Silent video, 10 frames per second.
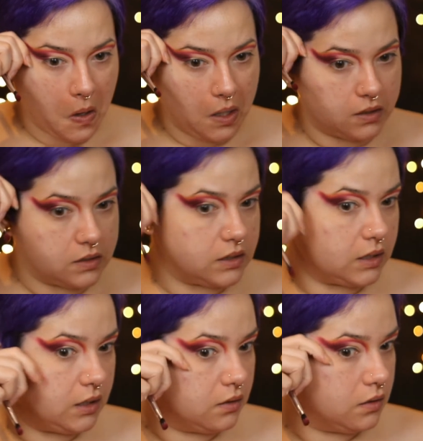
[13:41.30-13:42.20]
Yeah,
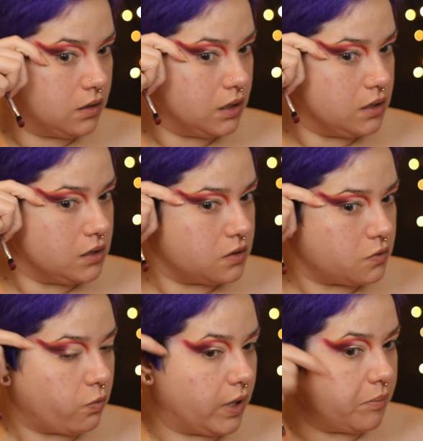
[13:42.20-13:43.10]
see? I can just
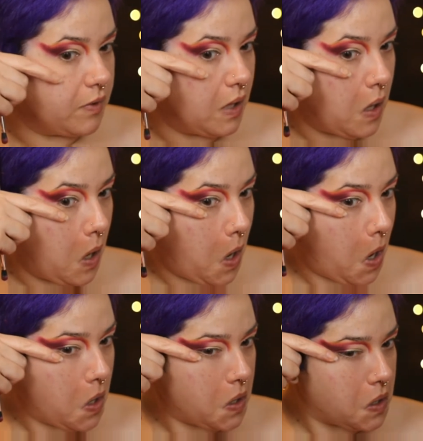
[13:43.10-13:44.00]
wipe that,
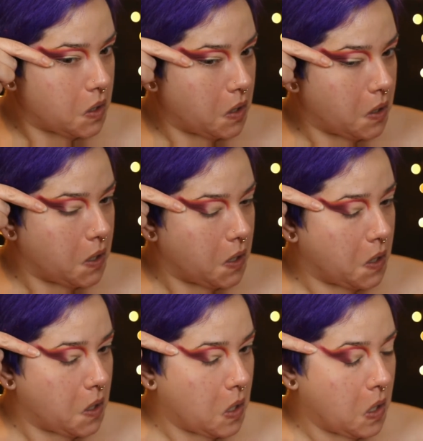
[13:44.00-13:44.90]
just like
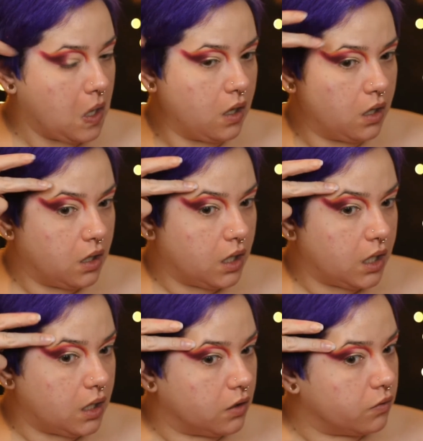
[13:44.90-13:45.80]
that.
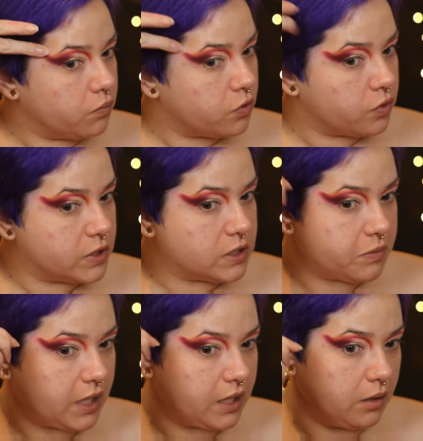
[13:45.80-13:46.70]
And I'll
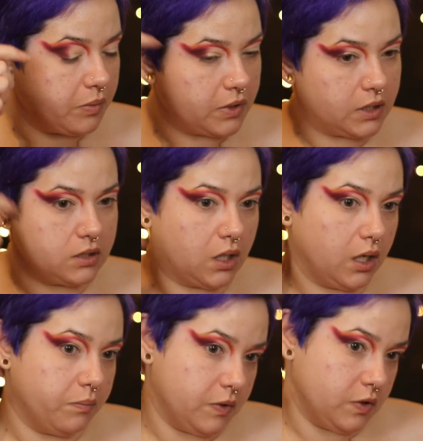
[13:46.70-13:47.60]
crisp that up at the
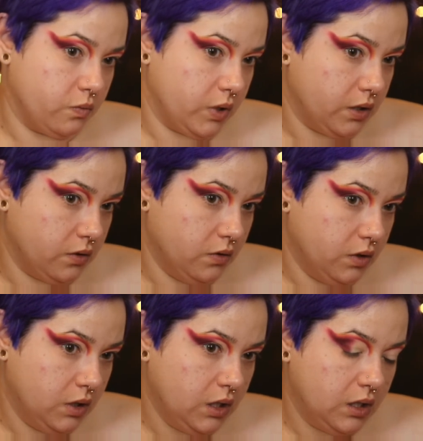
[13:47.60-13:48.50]
top as well.
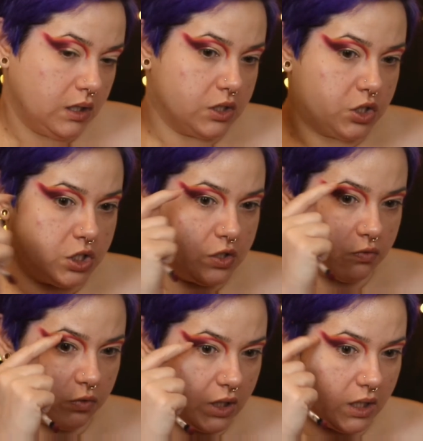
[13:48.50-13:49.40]
Because she's
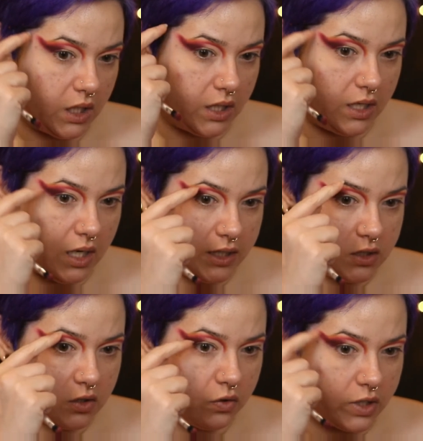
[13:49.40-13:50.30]
really got a
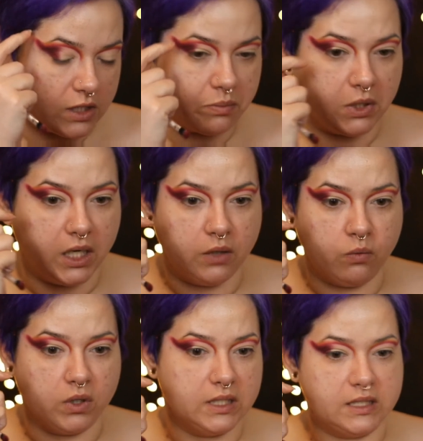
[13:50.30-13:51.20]
nice crisp line,
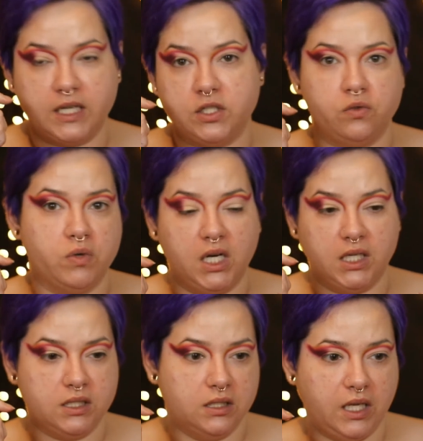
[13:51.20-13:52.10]
whereas I do
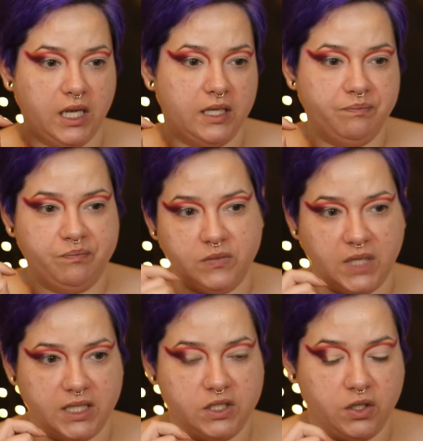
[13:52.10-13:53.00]
not. I
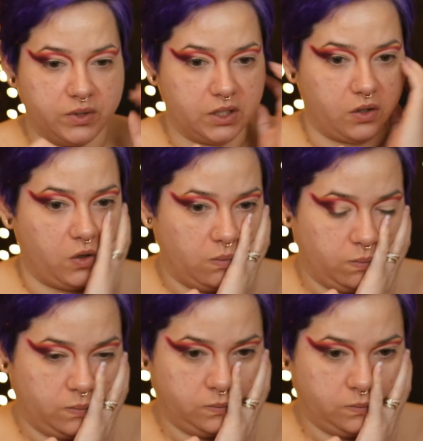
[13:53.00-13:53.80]
don't at all.